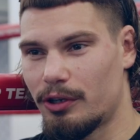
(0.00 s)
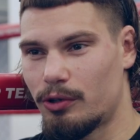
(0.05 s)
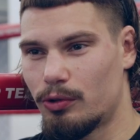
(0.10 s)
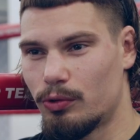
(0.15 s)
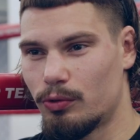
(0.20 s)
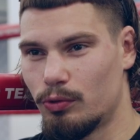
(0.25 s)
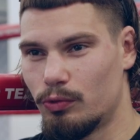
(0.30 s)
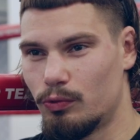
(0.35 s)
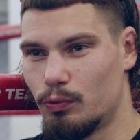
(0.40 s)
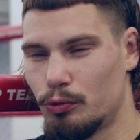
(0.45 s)

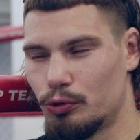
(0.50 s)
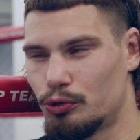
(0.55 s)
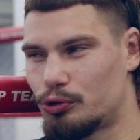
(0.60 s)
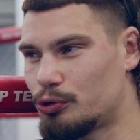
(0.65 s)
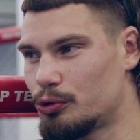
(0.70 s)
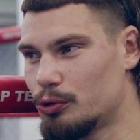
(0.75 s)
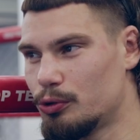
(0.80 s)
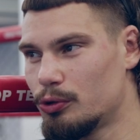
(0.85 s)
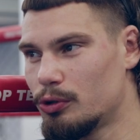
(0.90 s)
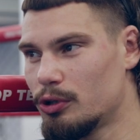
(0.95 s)
called
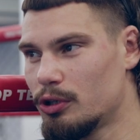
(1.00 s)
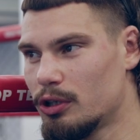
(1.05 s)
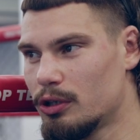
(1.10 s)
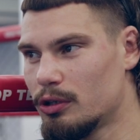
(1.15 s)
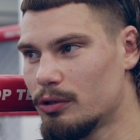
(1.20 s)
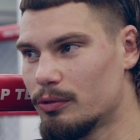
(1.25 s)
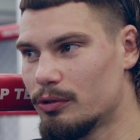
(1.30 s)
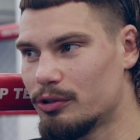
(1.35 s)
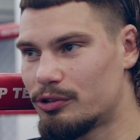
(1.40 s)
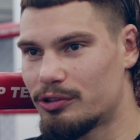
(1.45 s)
wushu,
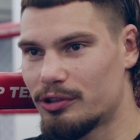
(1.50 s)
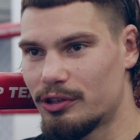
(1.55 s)
which